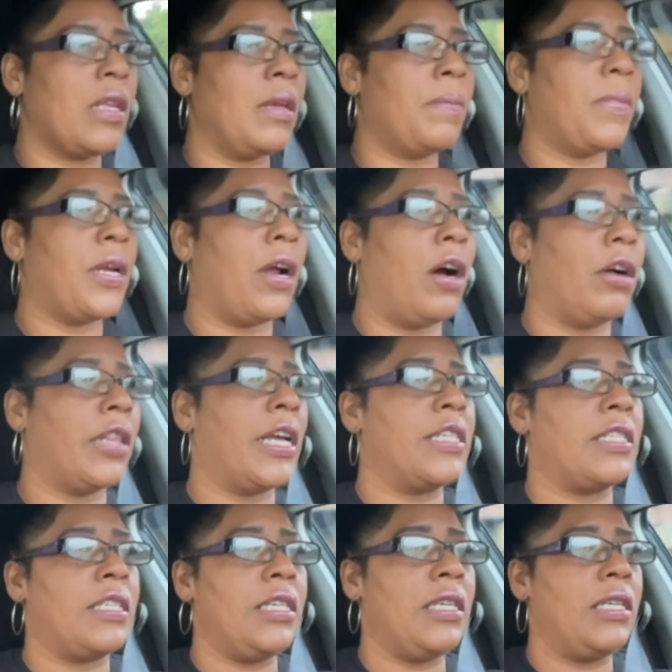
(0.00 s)
but all I
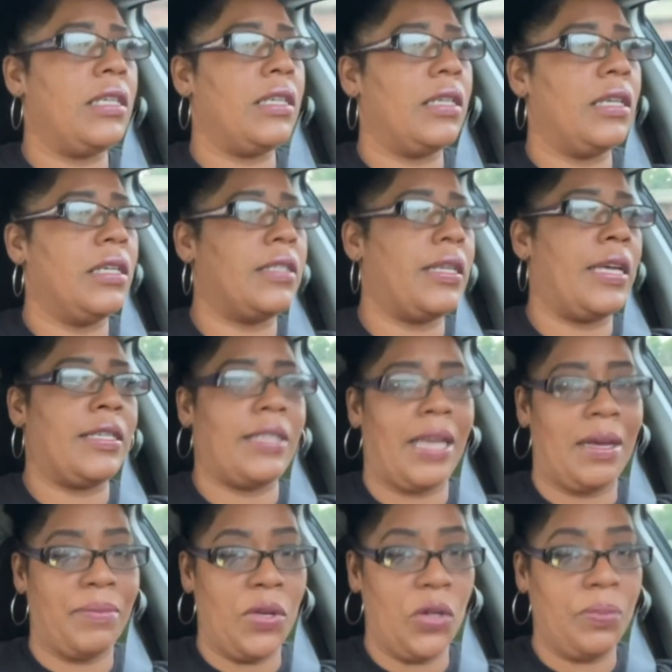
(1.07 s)
see is
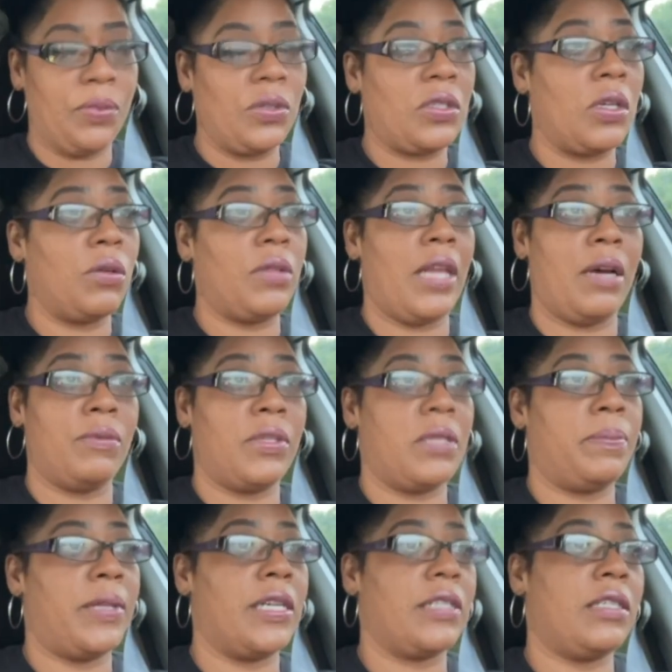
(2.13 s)
Exxon Mobil. So that was a
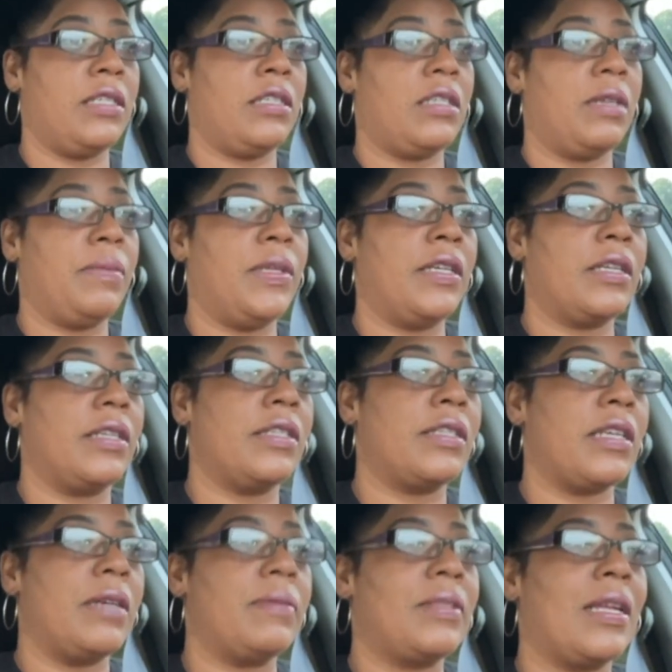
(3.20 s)
blessing to me because
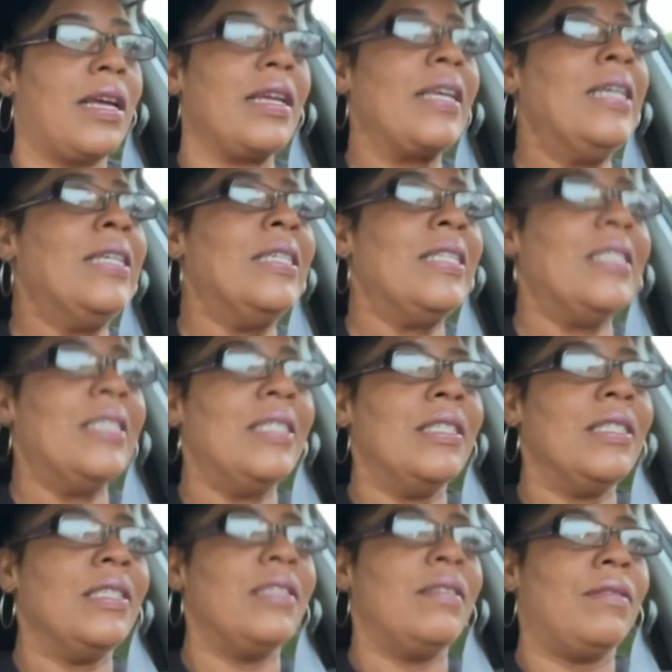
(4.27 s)
I was like,
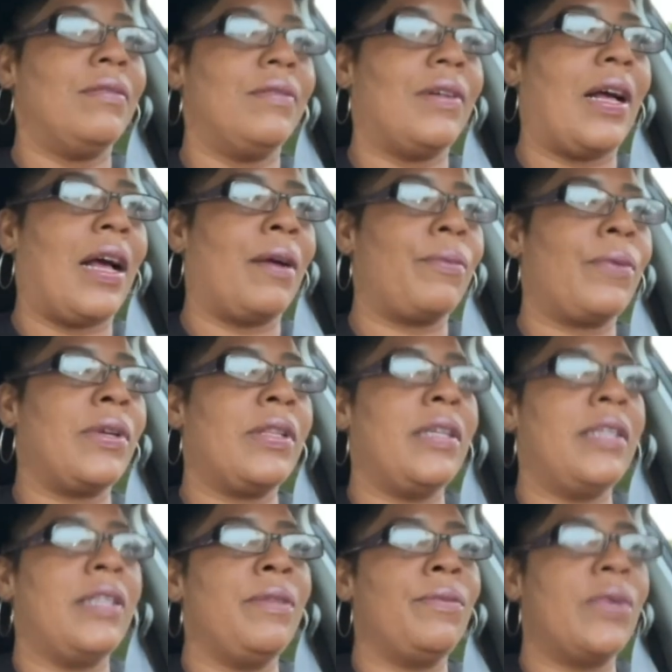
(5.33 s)
I
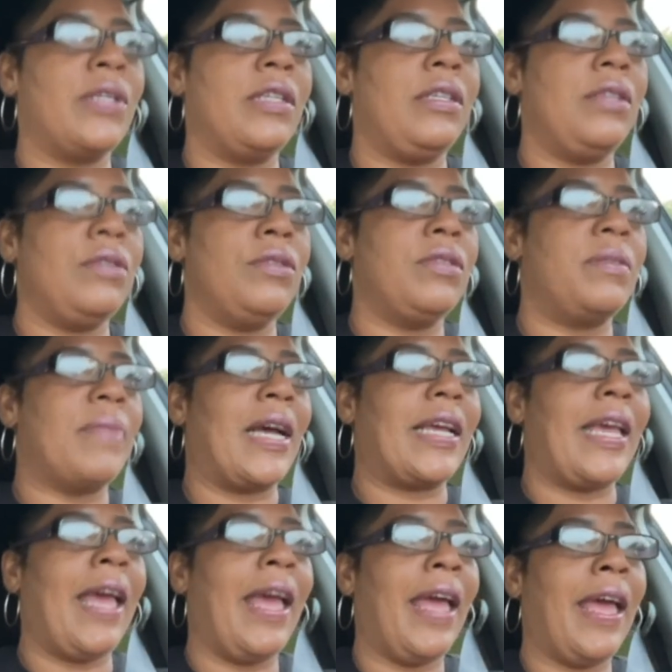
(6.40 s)
really didn't want to use my
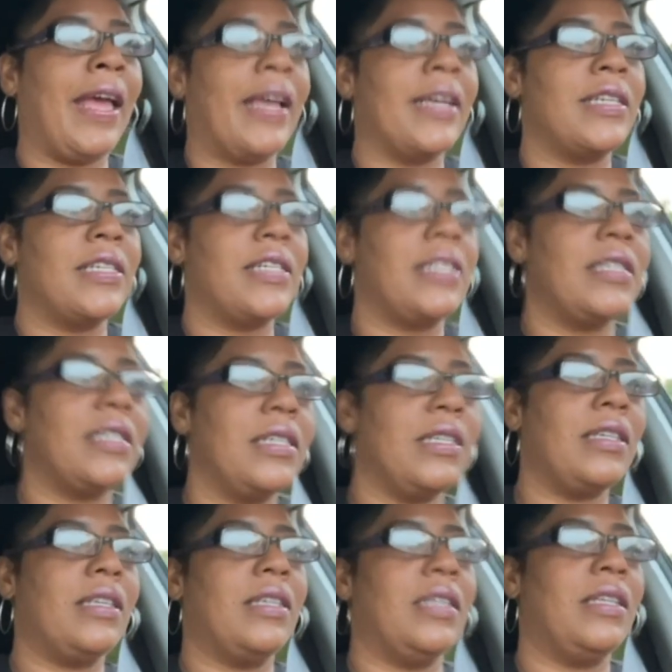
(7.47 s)
cash
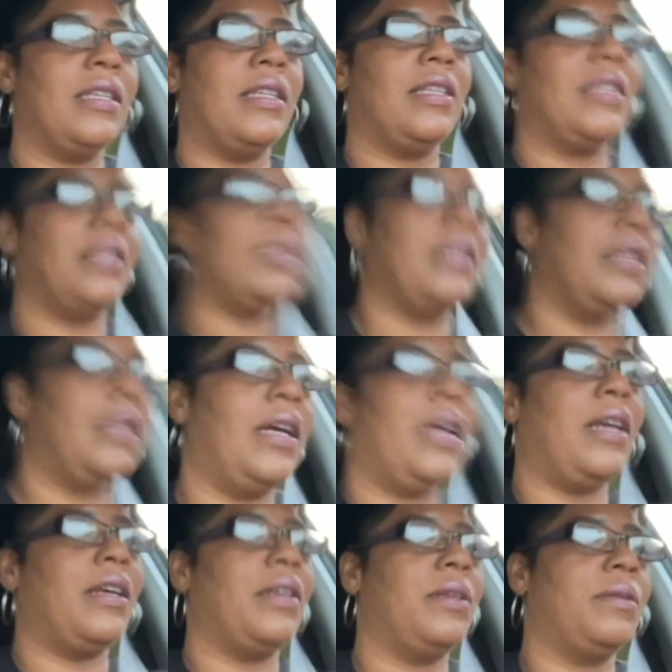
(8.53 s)

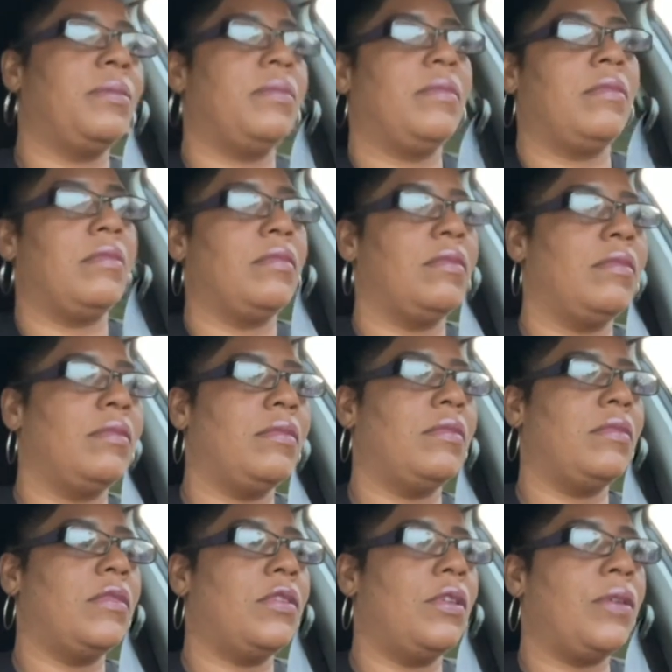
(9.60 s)

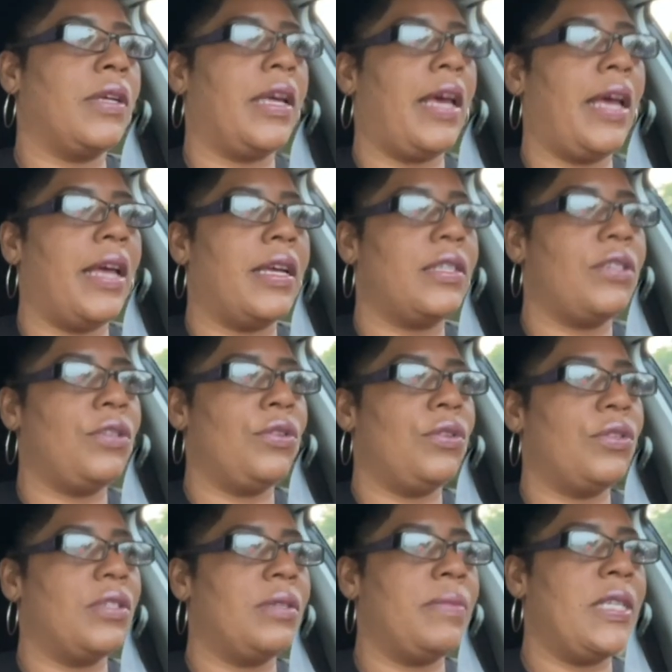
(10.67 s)
um, on gas. You
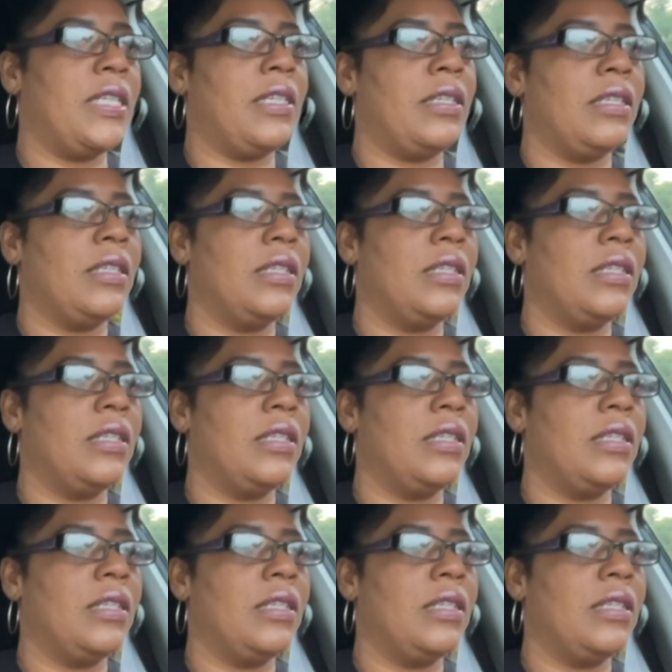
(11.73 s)
know what I mean?